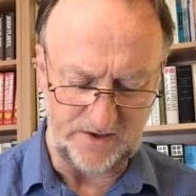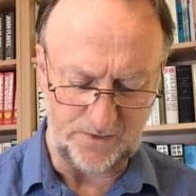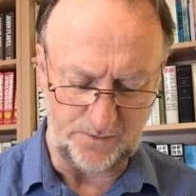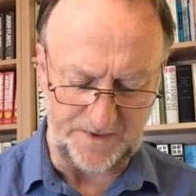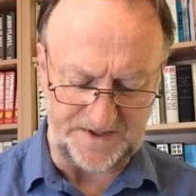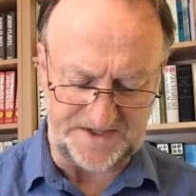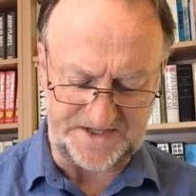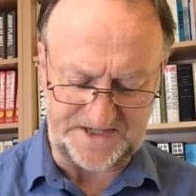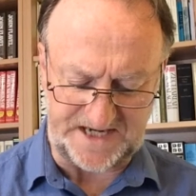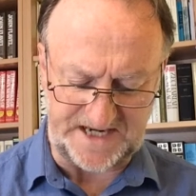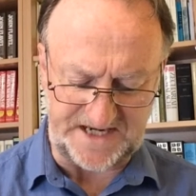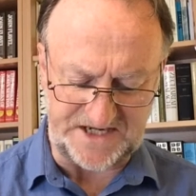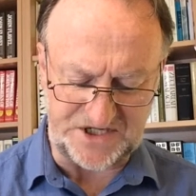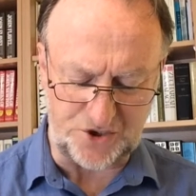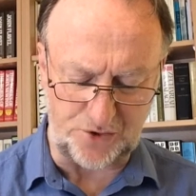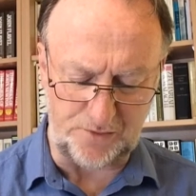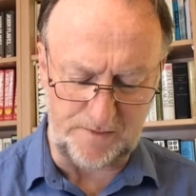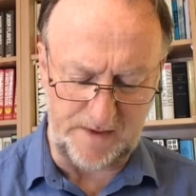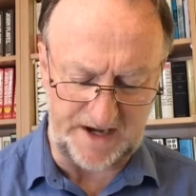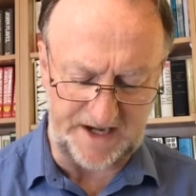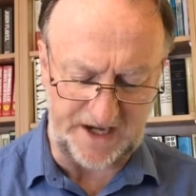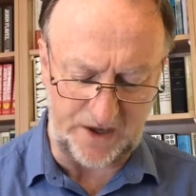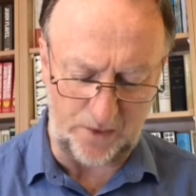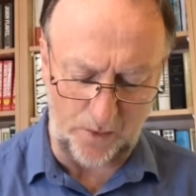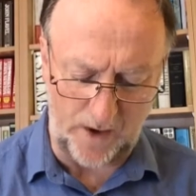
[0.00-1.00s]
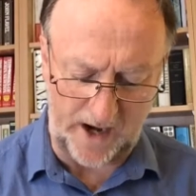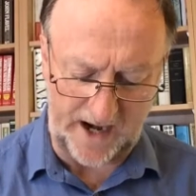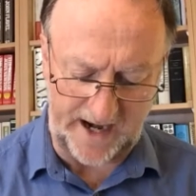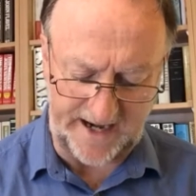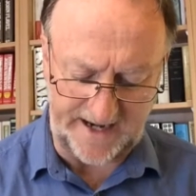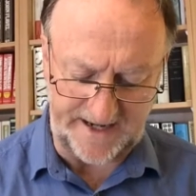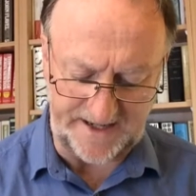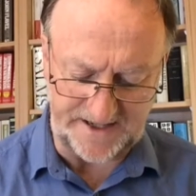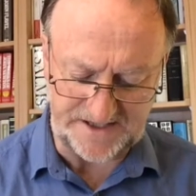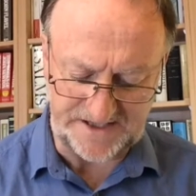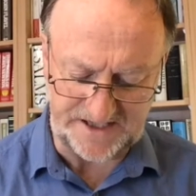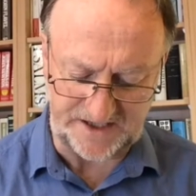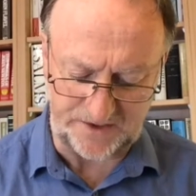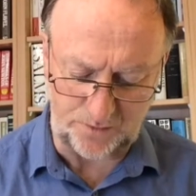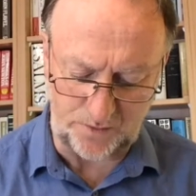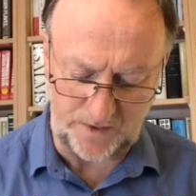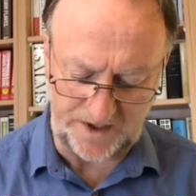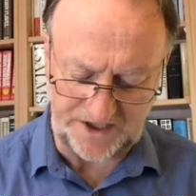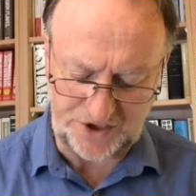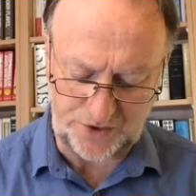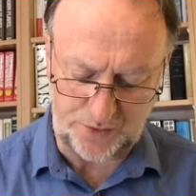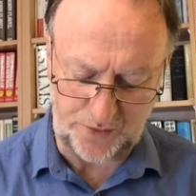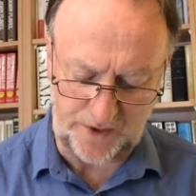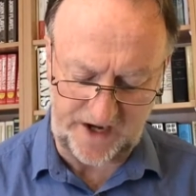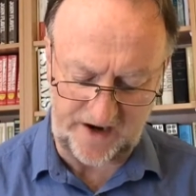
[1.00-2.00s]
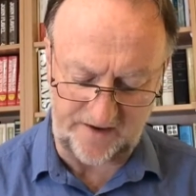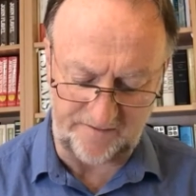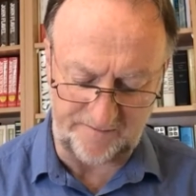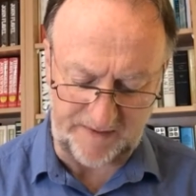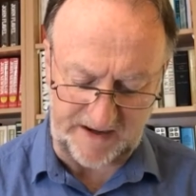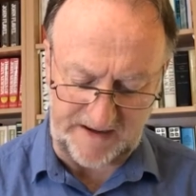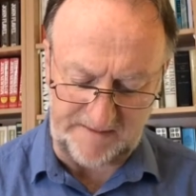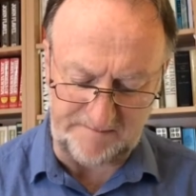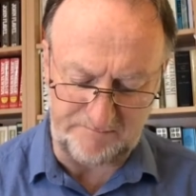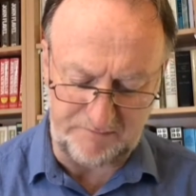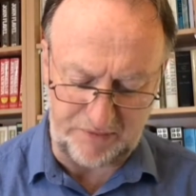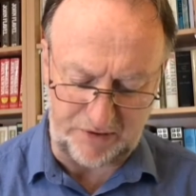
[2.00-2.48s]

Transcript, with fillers: We see so many ways in which we have been